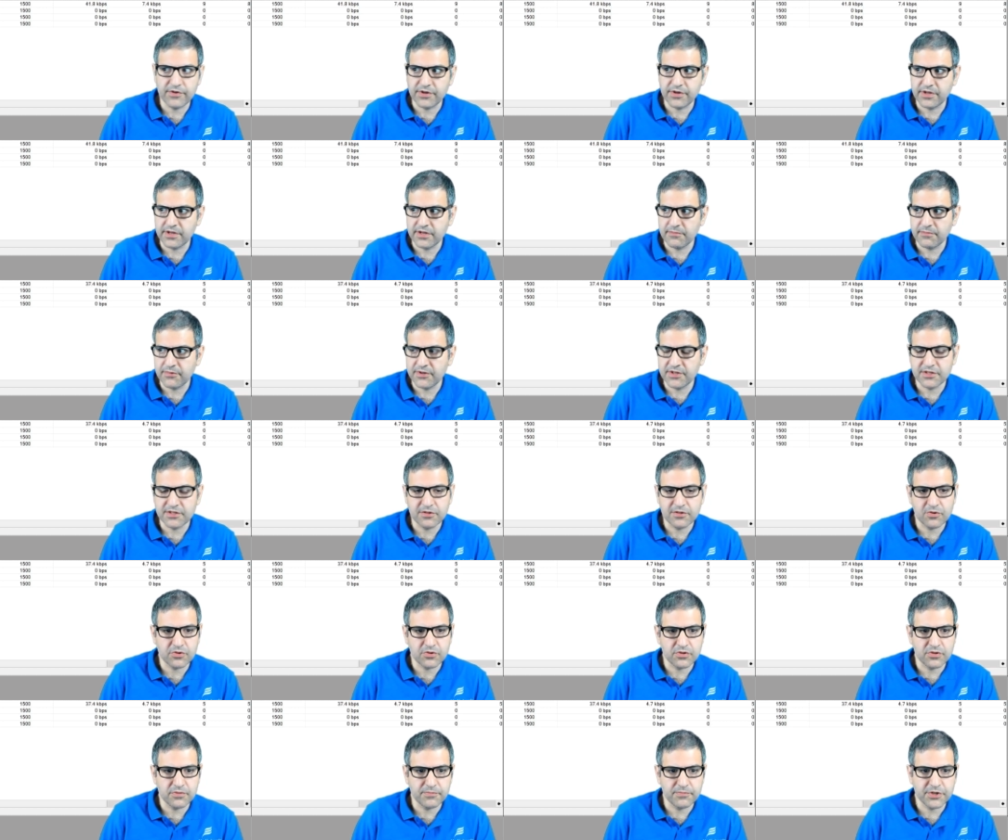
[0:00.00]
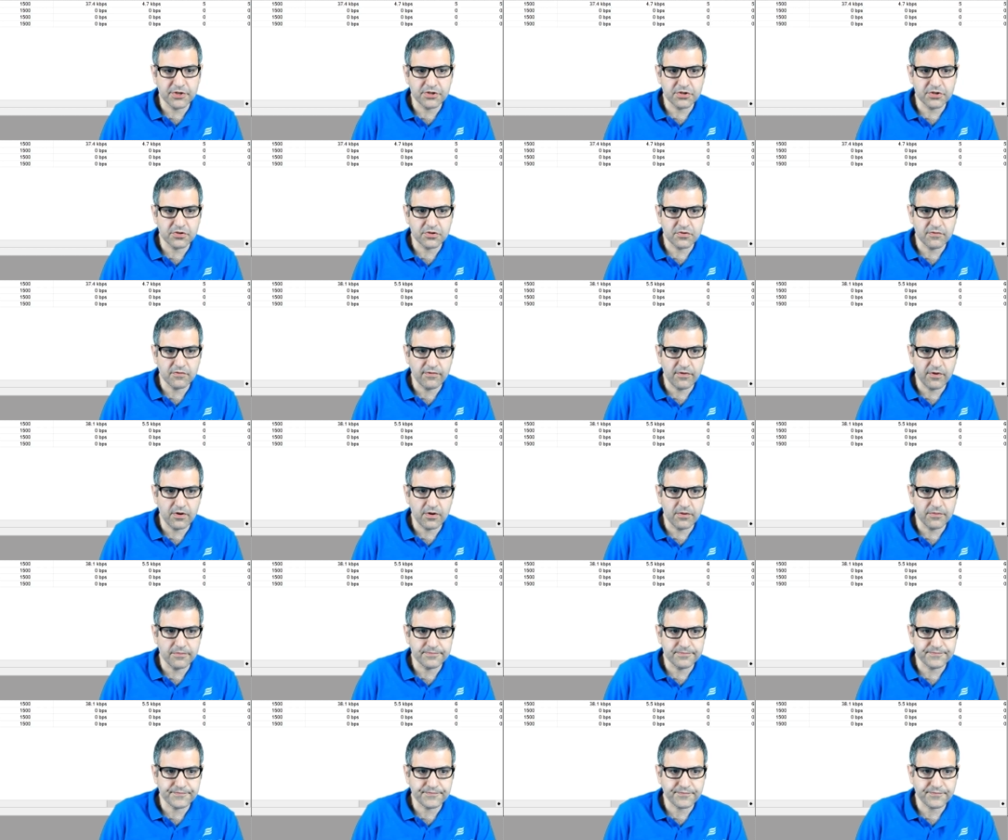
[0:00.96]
here. Please look to the picture to follow.